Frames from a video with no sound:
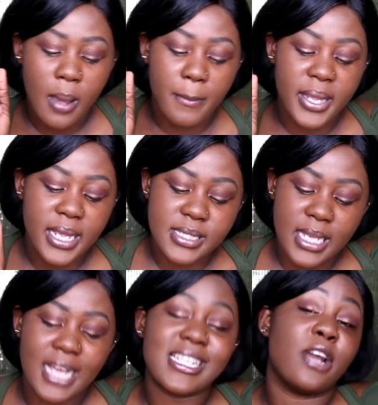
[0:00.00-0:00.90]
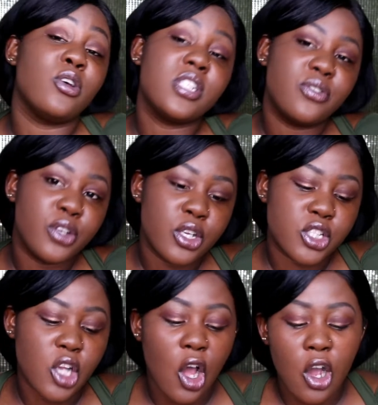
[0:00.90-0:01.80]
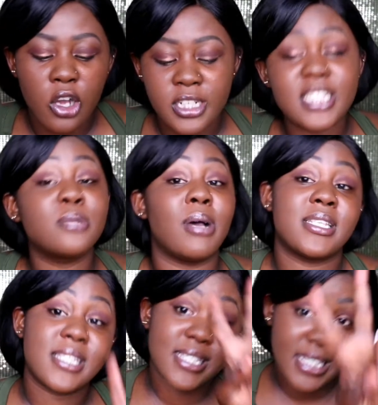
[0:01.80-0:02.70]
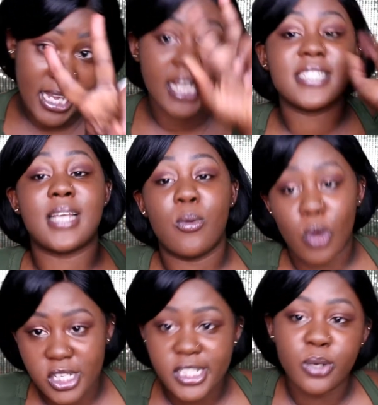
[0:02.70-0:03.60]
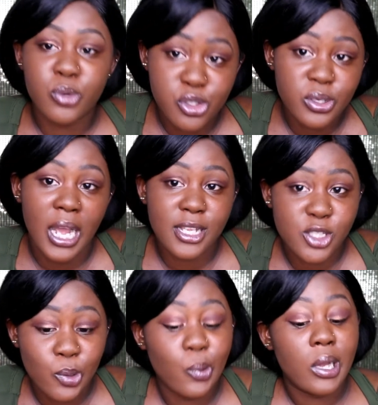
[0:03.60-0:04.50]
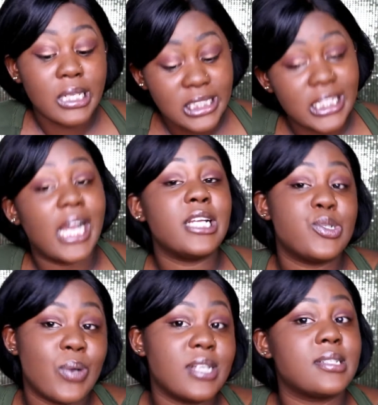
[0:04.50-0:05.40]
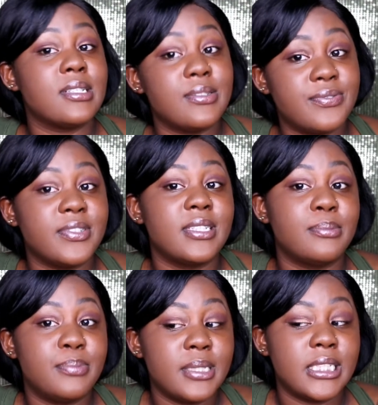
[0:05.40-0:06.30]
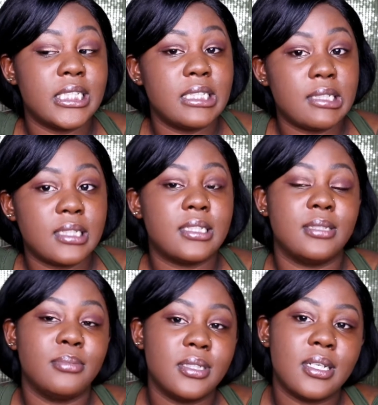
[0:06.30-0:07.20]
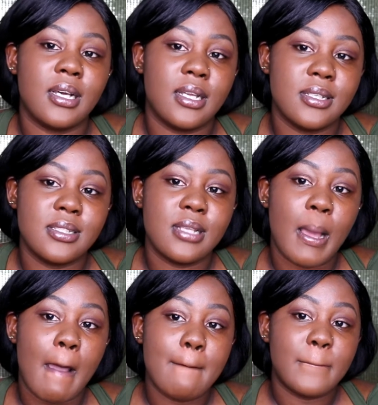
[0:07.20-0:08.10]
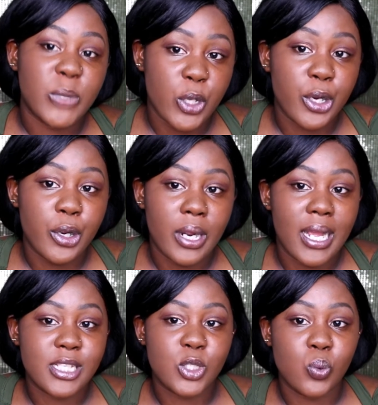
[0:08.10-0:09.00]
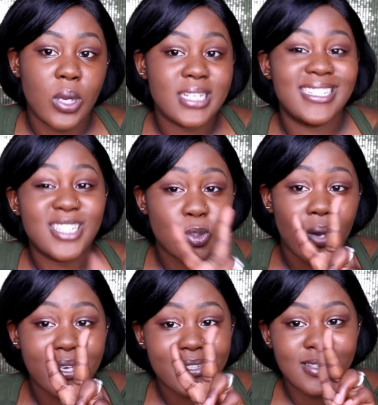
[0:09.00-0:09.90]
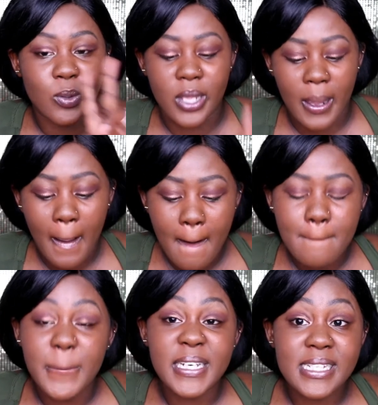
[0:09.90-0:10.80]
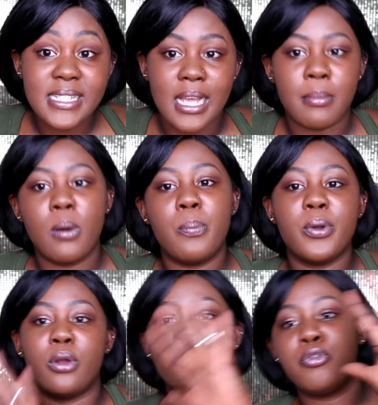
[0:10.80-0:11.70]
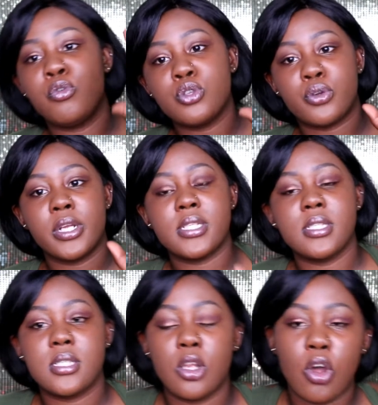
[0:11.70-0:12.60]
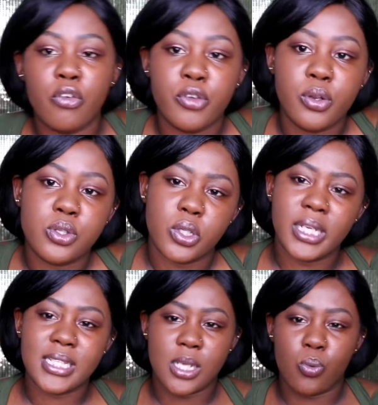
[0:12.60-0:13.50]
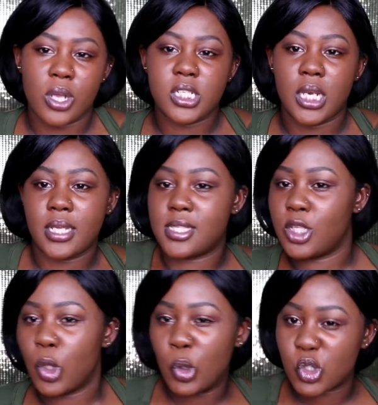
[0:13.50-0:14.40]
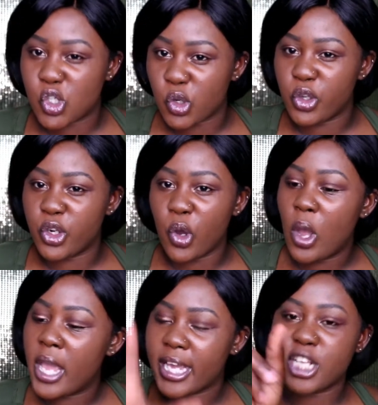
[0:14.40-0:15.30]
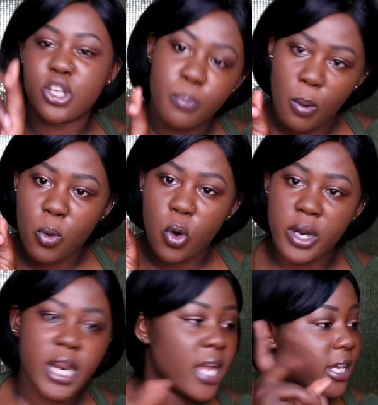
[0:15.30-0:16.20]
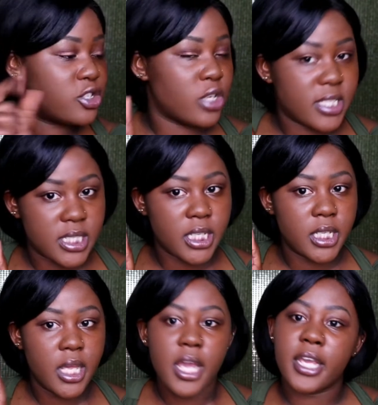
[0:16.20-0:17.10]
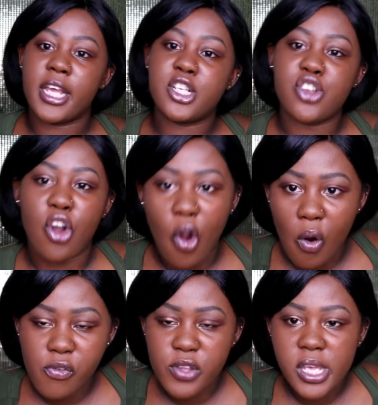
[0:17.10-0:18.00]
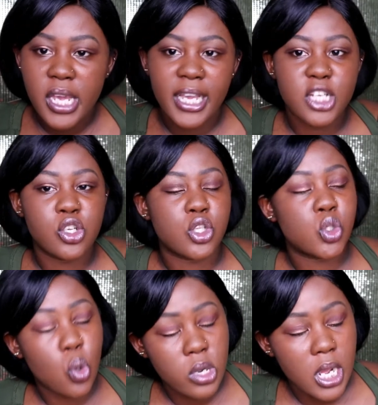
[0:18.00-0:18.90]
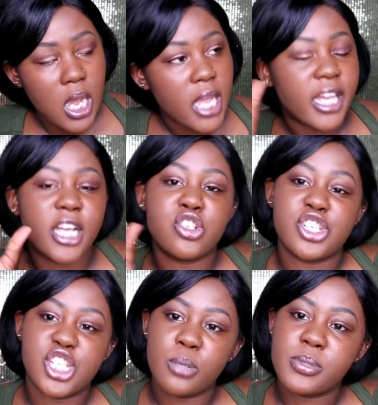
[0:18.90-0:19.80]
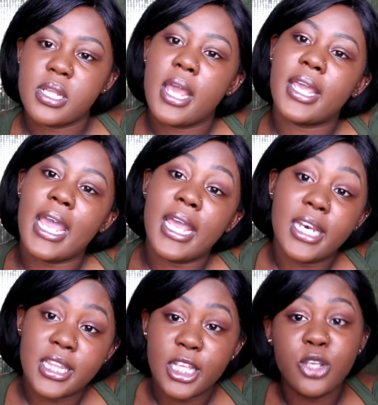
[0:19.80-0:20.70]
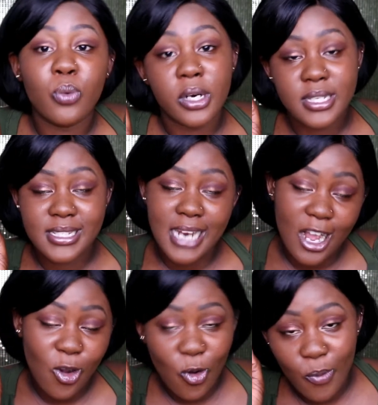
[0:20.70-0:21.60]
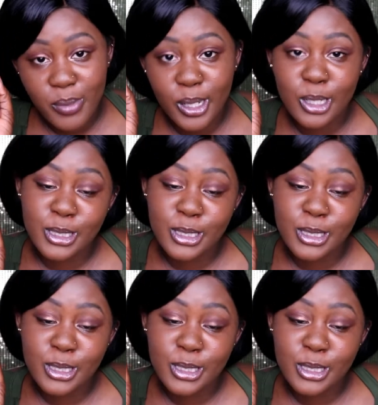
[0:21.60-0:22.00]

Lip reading: But yes, guys, I know this video is long. This is my second time watching it with you guys. So, yeah, I should actually feel a bit lucky because your girl has to watch this twice, okay? But this time, I'm going to put it on the full screen since it's a long video. So, you guys can watch it like it's a little show, you know? Get your popcorn, get your tea, get your coffee, get your soda, get your chips. Get anything you want to snack on, because